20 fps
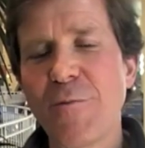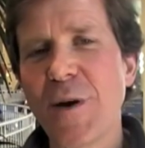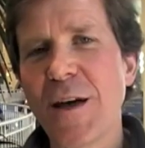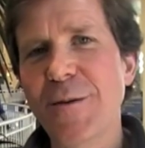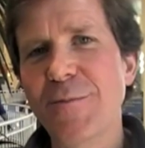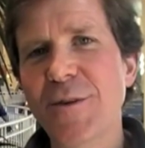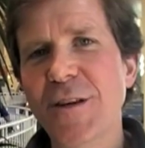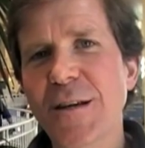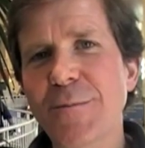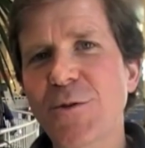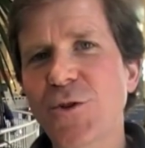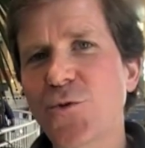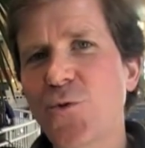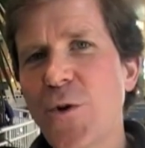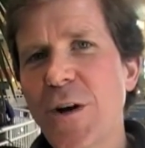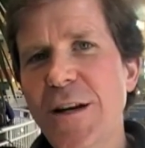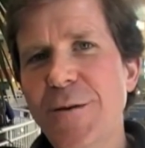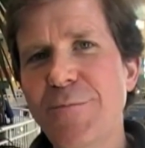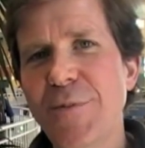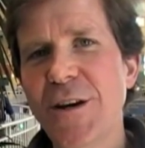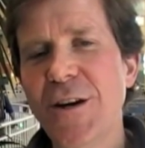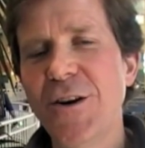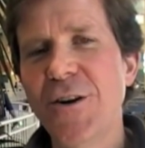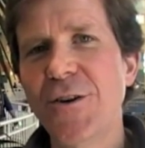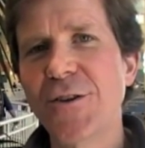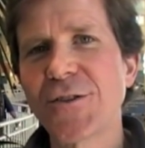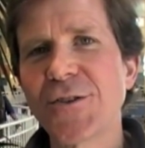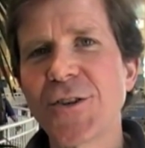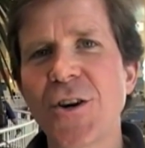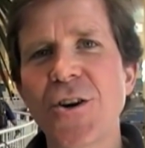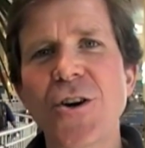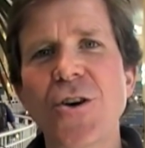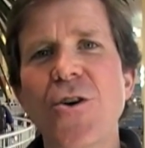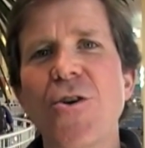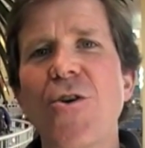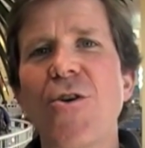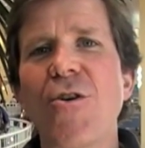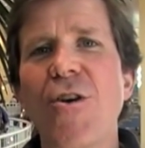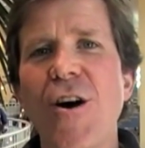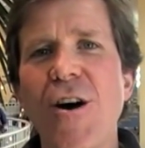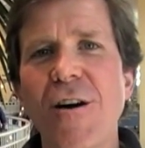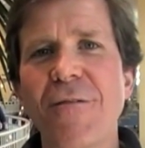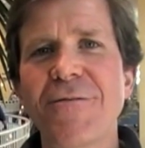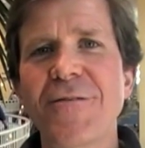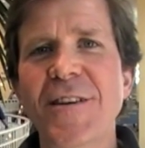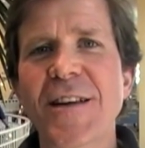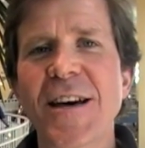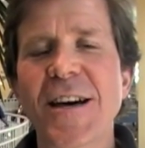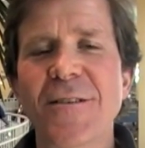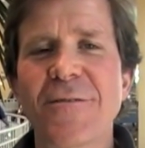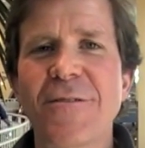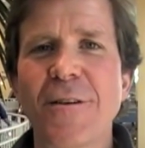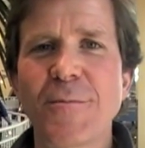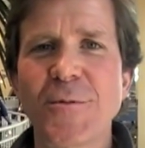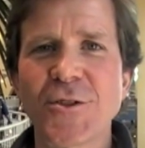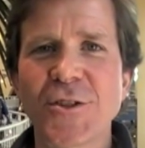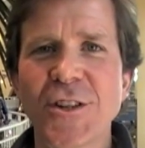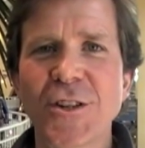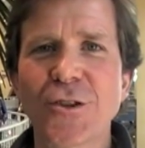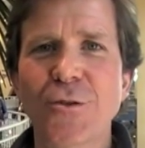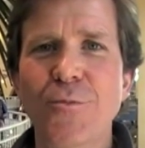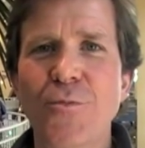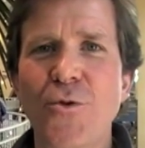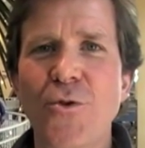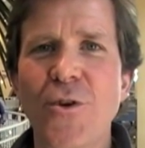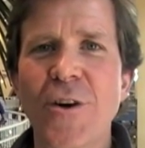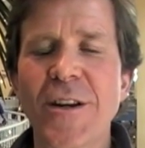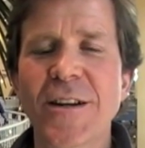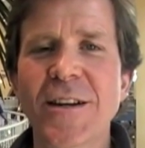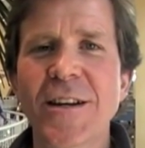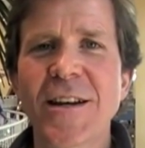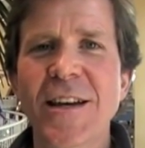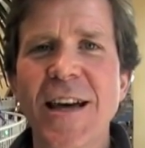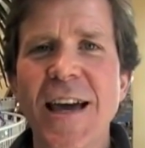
it may be, between peers or off net from a single point.